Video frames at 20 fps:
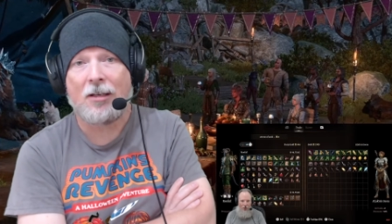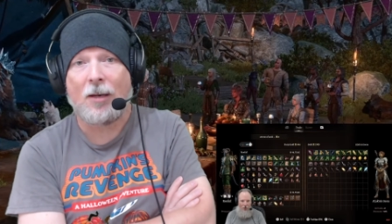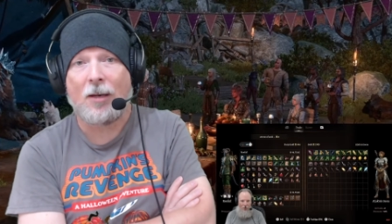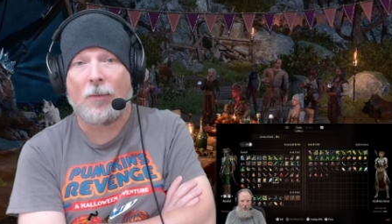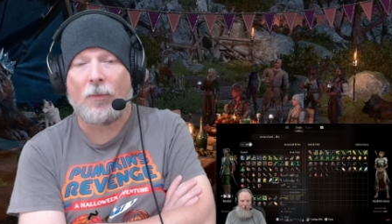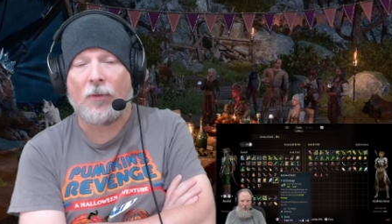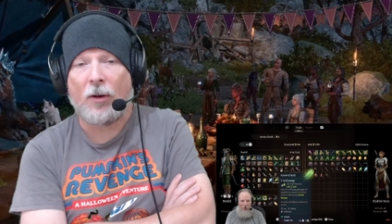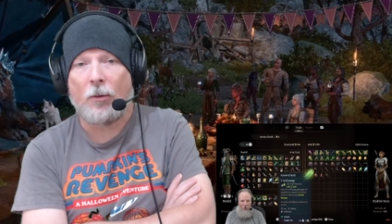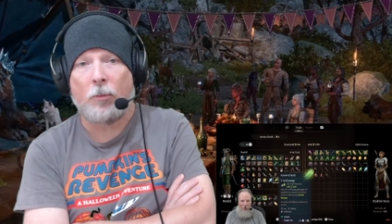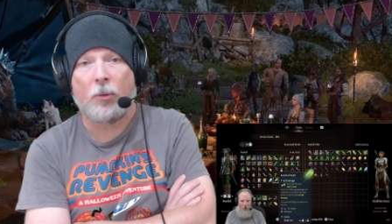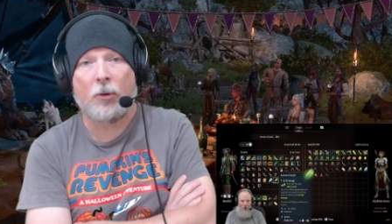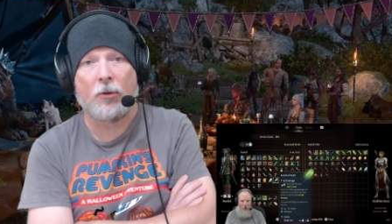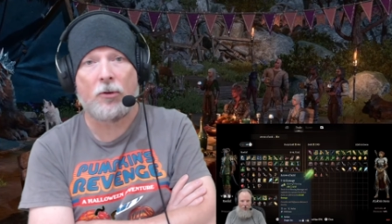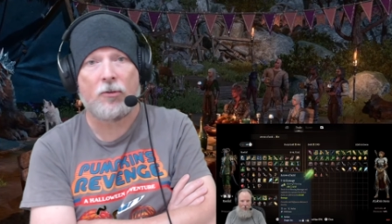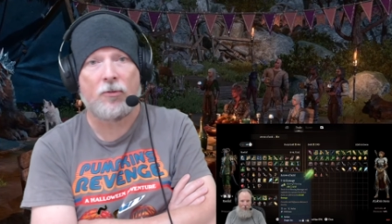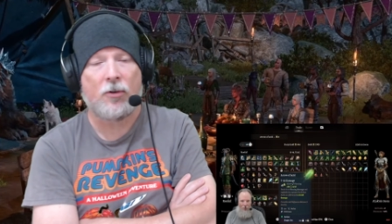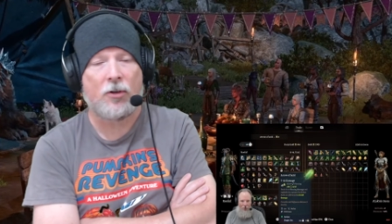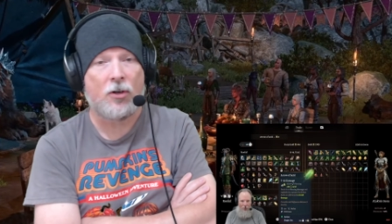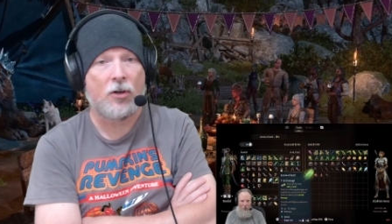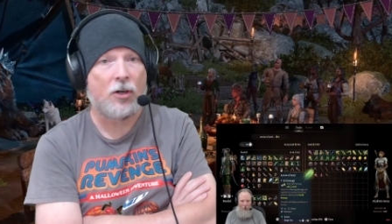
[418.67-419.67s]
Same thing with Pillars
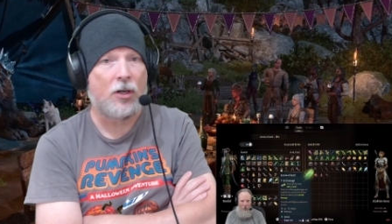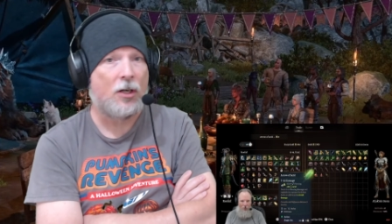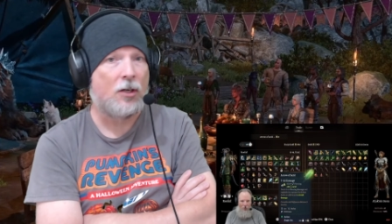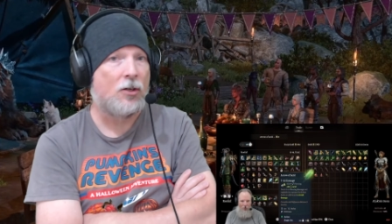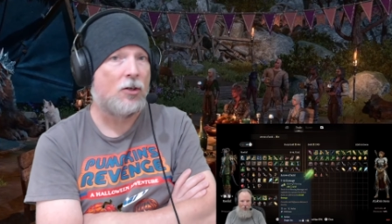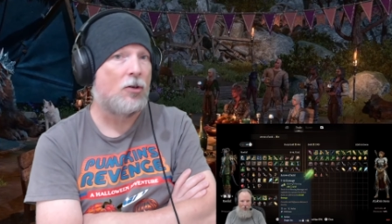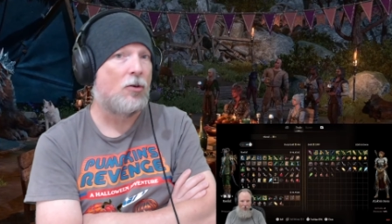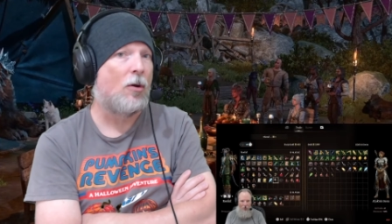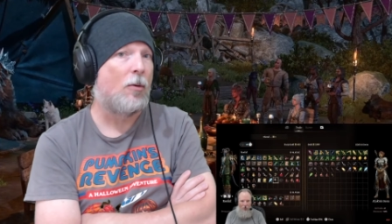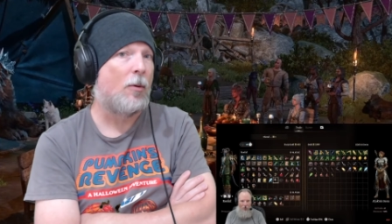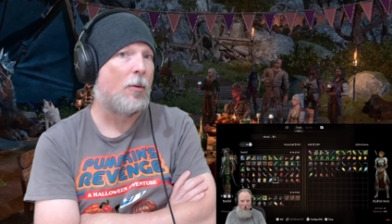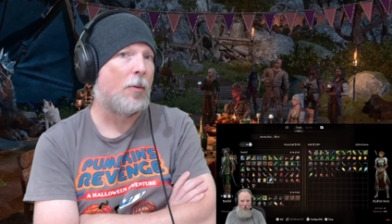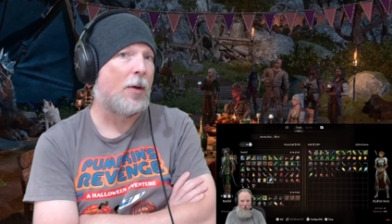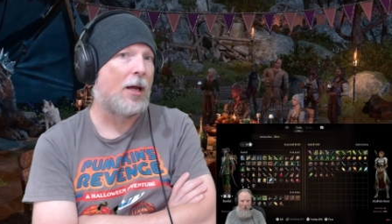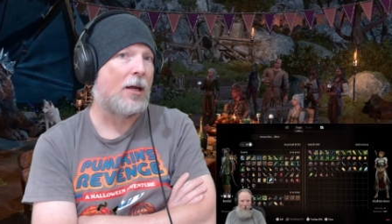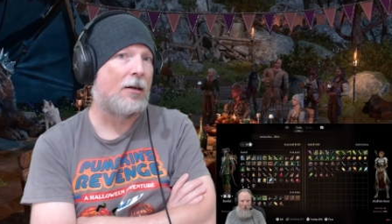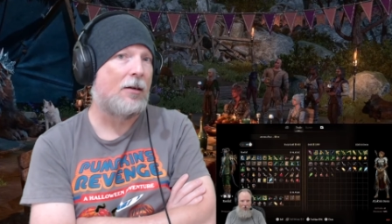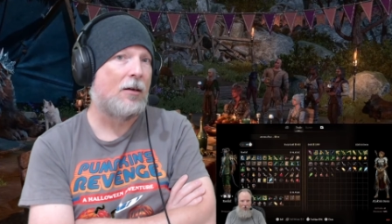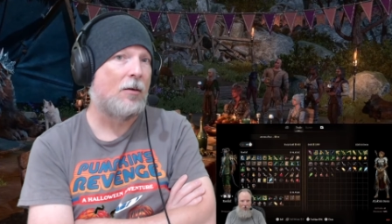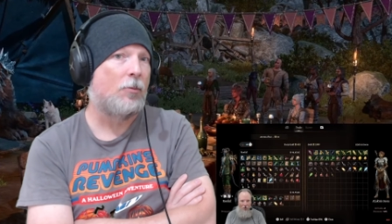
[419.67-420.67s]
of Eternity two. I went
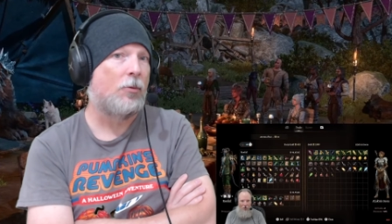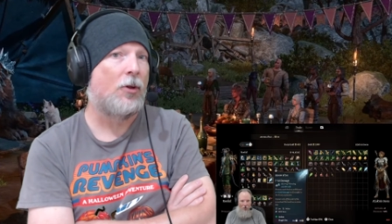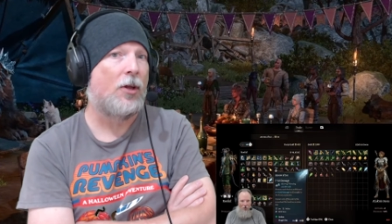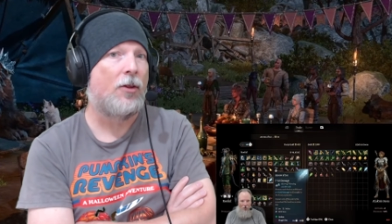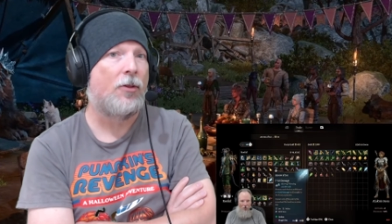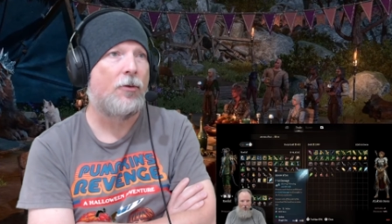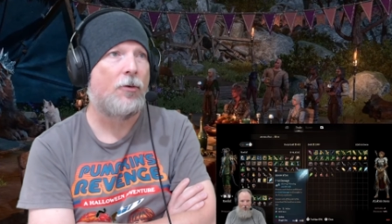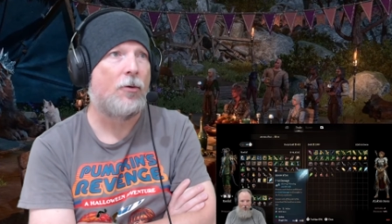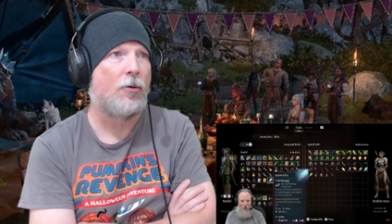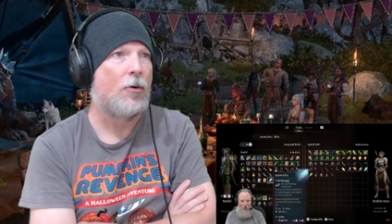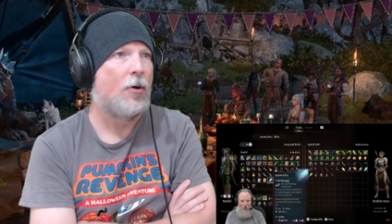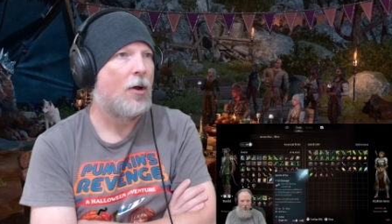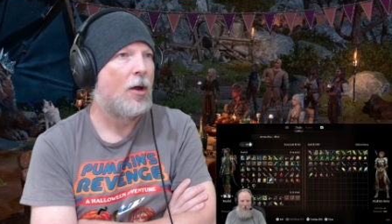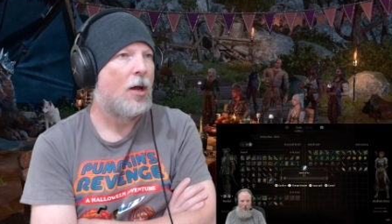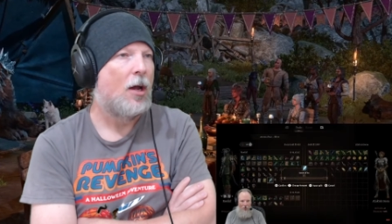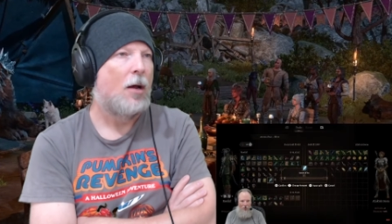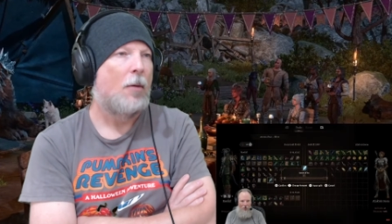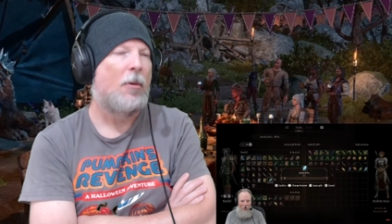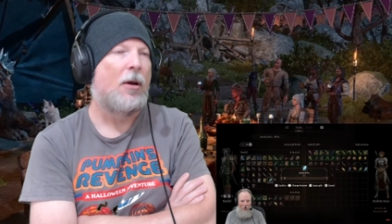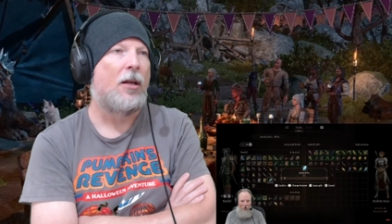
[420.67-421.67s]
back and did a playthrough
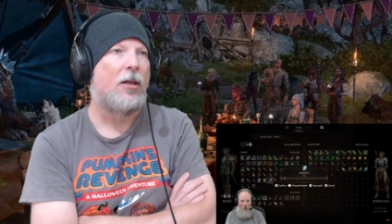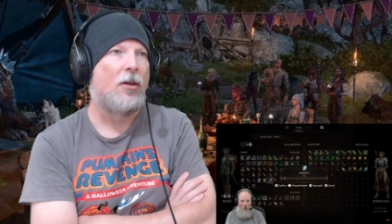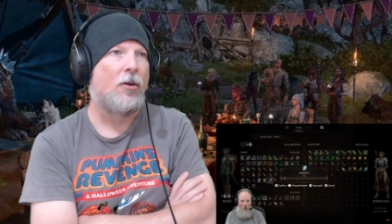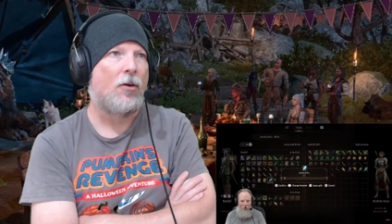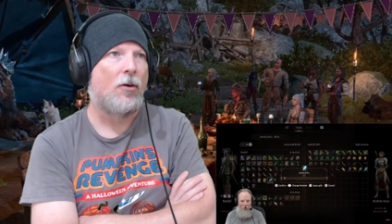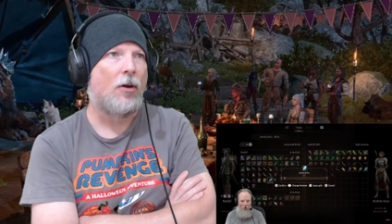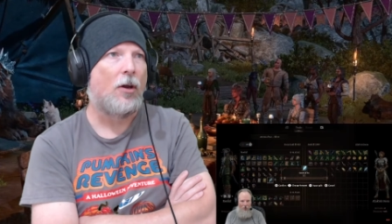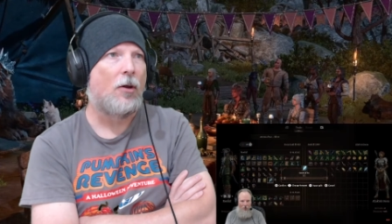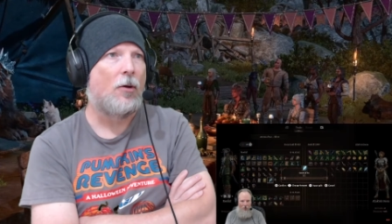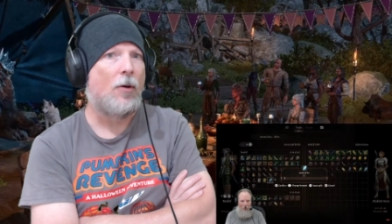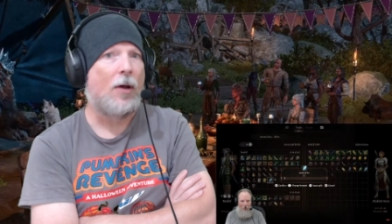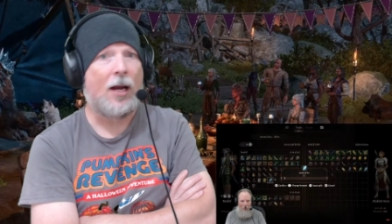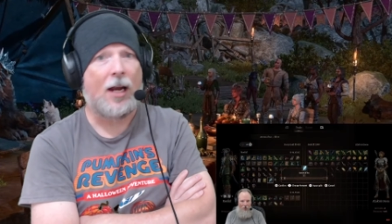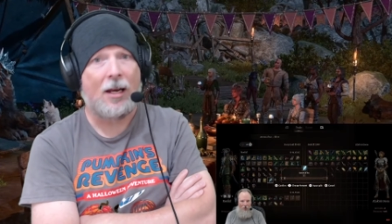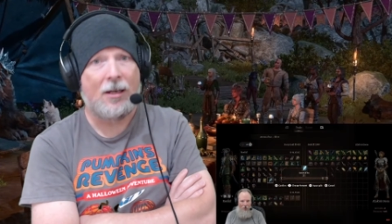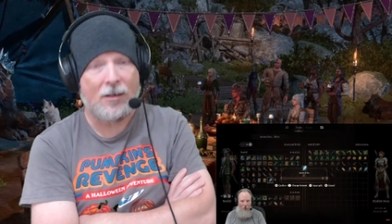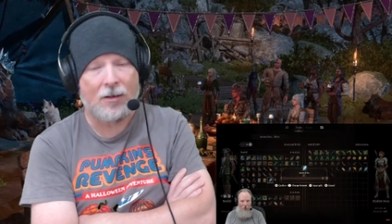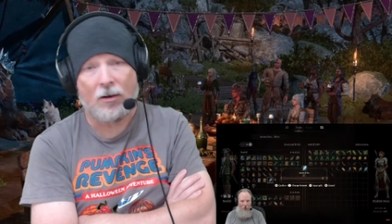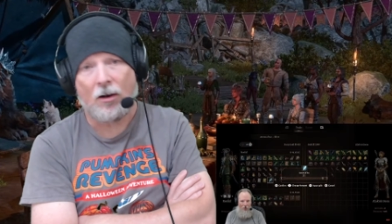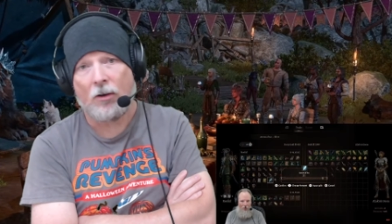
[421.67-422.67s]
about a year ago, and
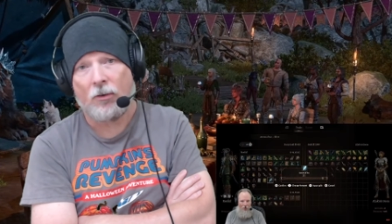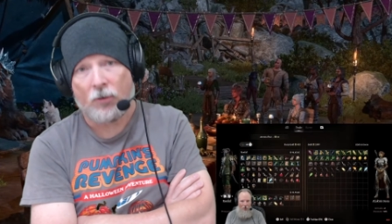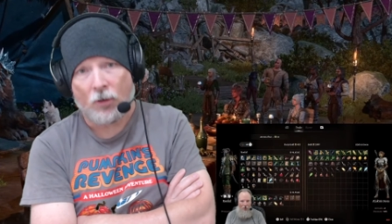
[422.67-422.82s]
I did it on